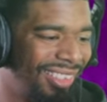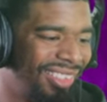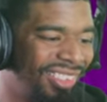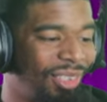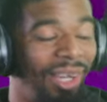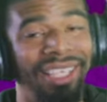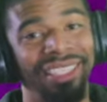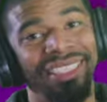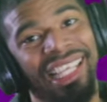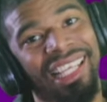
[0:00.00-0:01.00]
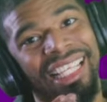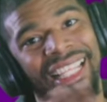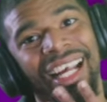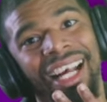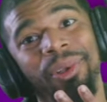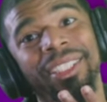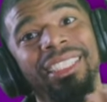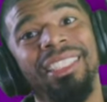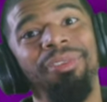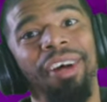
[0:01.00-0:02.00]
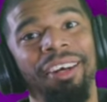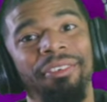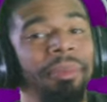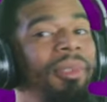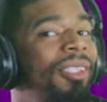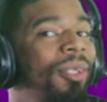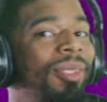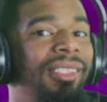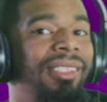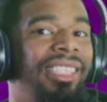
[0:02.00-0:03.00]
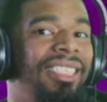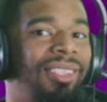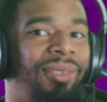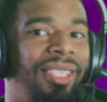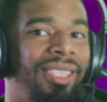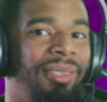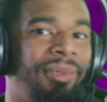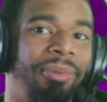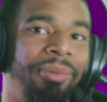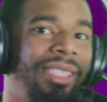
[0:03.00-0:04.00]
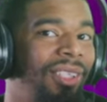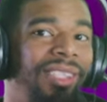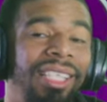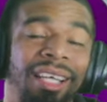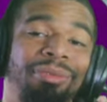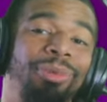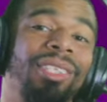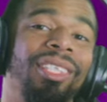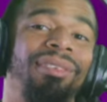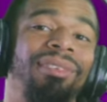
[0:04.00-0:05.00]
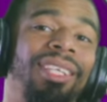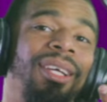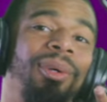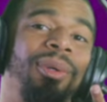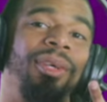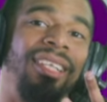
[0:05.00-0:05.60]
So I only see 5 episodes in season 3, which means I only got 4 left to go.